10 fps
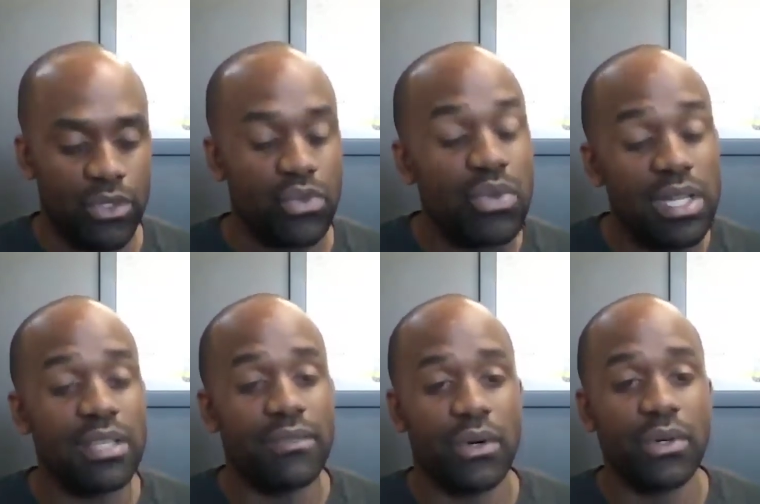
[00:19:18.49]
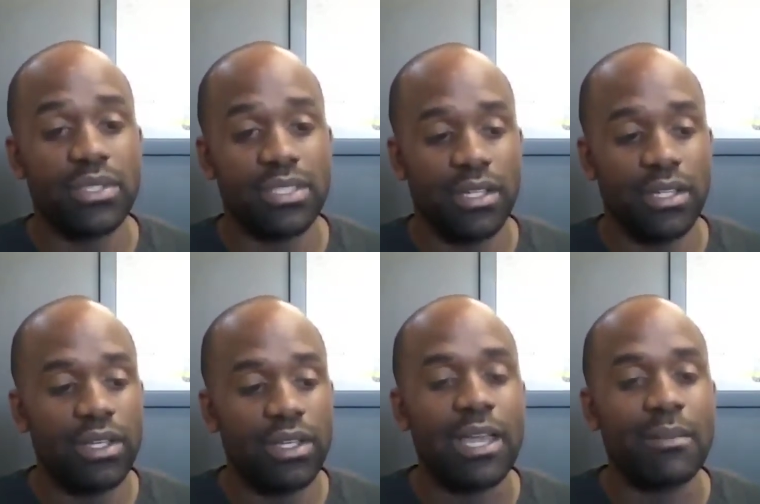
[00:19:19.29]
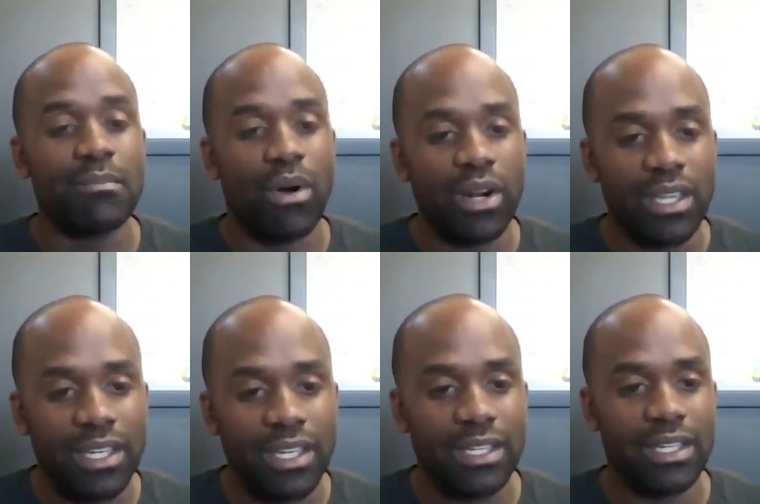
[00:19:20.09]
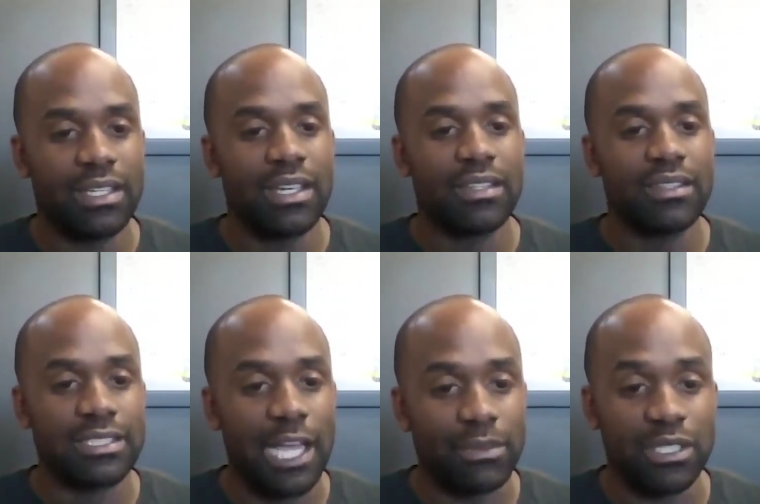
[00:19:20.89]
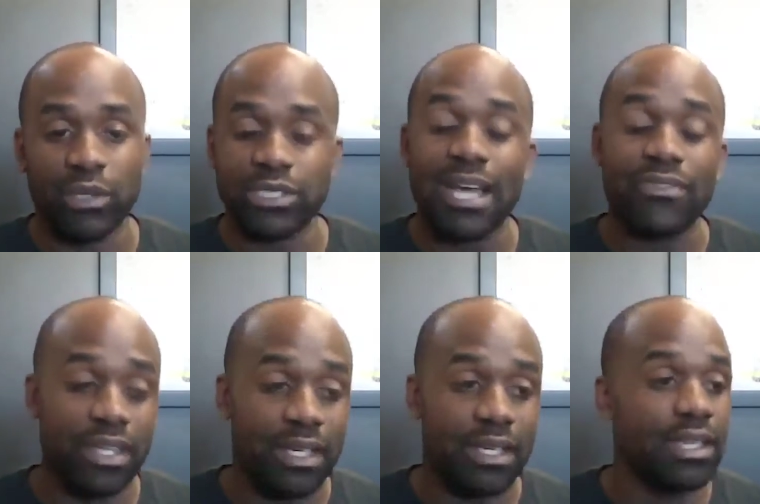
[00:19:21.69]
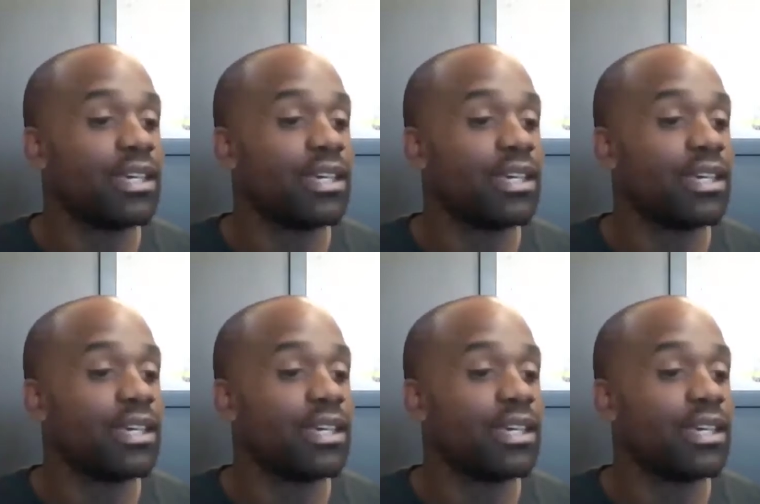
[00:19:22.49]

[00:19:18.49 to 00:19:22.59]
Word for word: really focusing on like marketing and that type of stuff, which I think